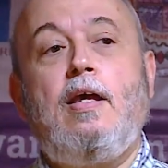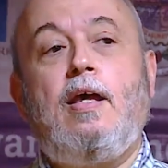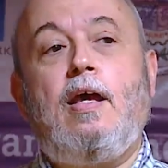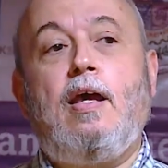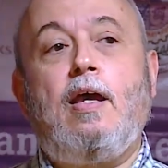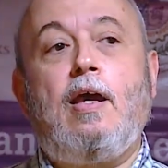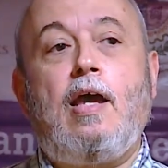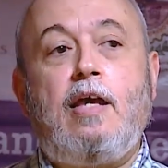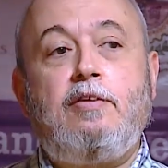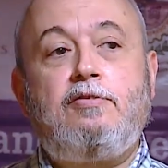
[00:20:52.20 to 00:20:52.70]

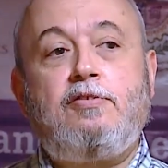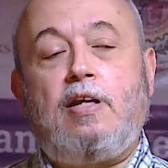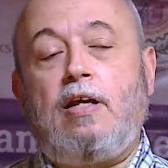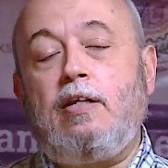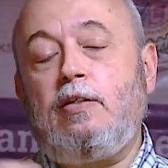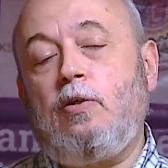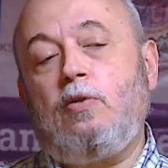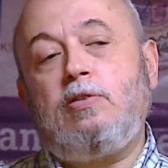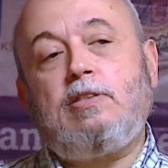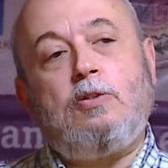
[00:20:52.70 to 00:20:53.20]
I
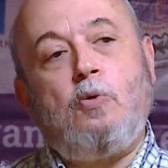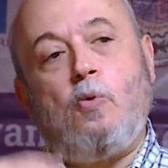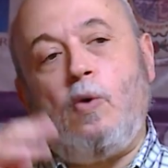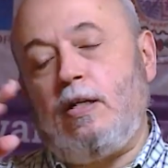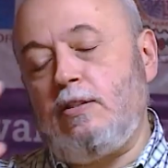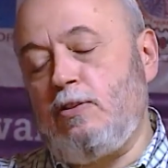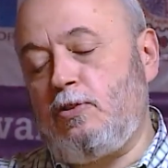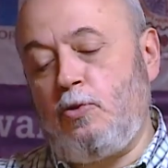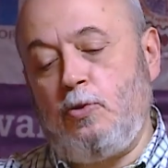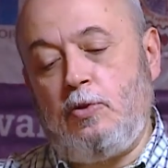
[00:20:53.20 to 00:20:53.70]
tried
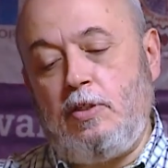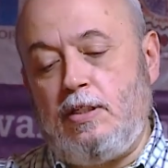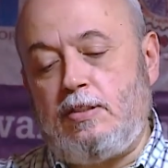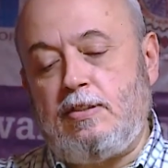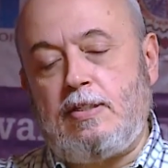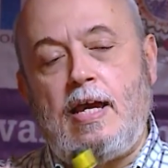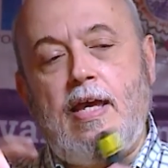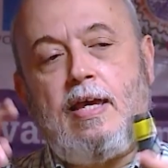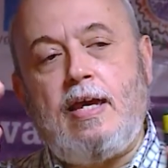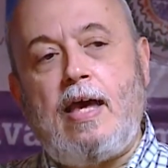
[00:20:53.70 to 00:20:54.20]
once to
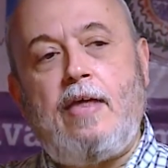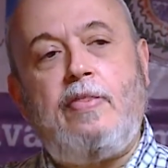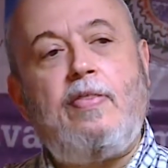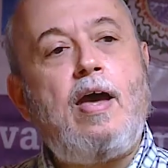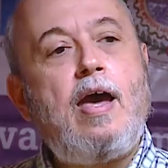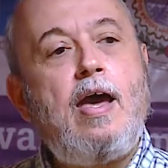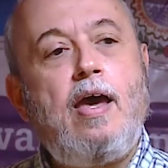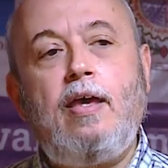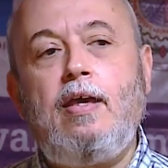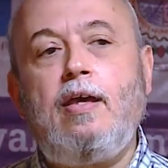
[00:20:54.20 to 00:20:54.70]
design a
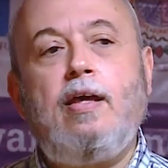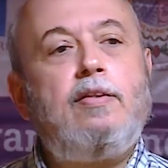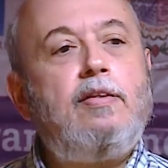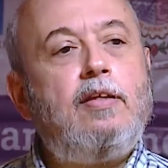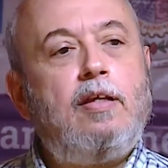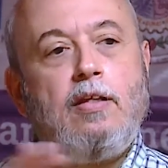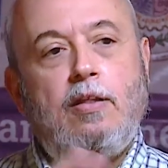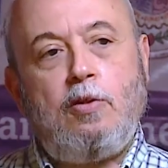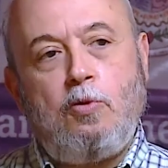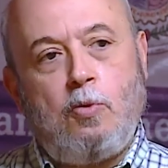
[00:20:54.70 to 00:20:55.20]
die, and
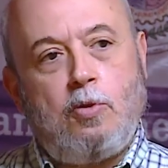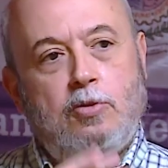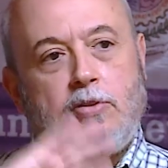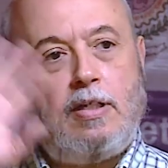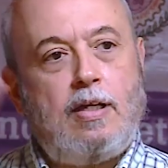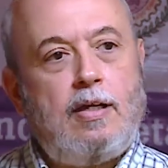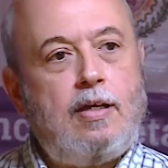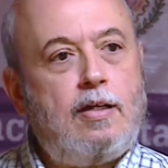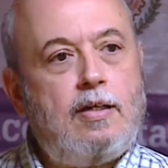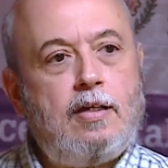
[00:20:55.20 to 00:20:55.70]
then it was
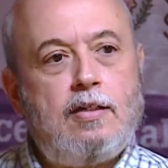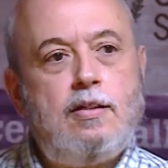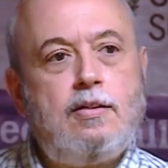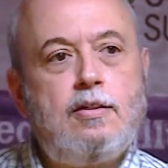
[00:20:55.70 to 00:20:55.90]
a